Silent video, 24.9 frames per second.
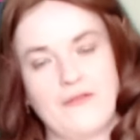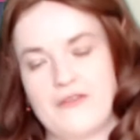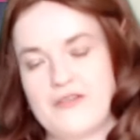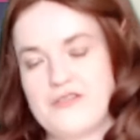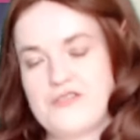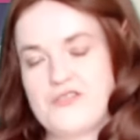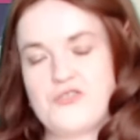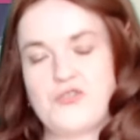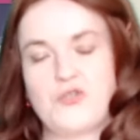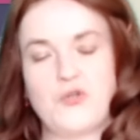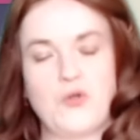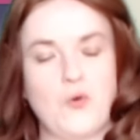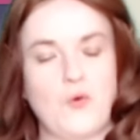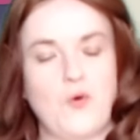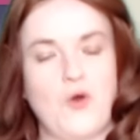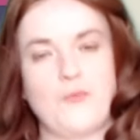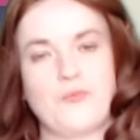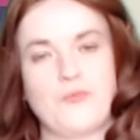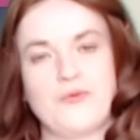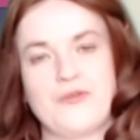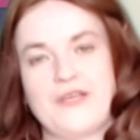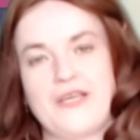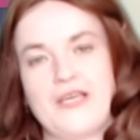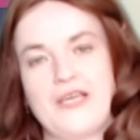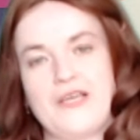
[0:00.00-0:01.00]
There's no
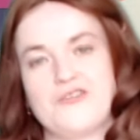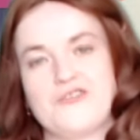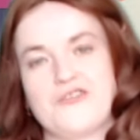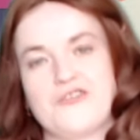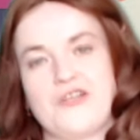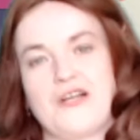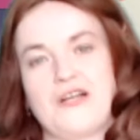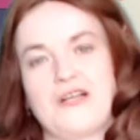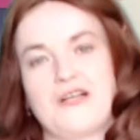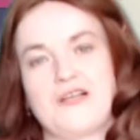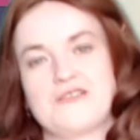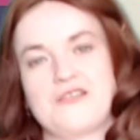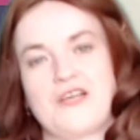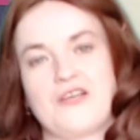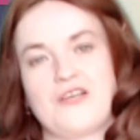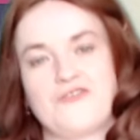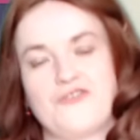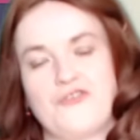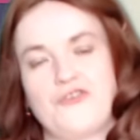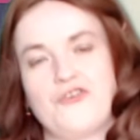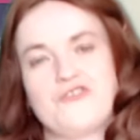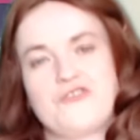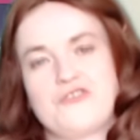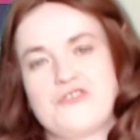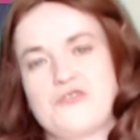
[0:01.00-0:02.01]
obligation, because I
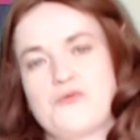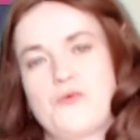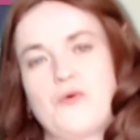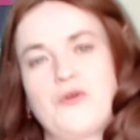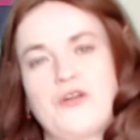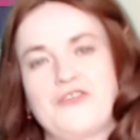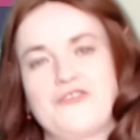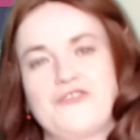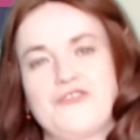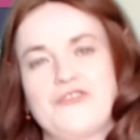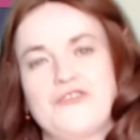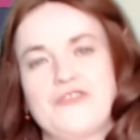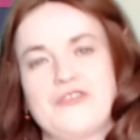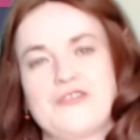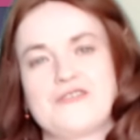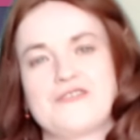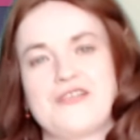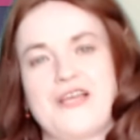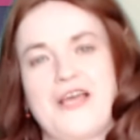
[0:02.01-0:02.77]
do just want to do this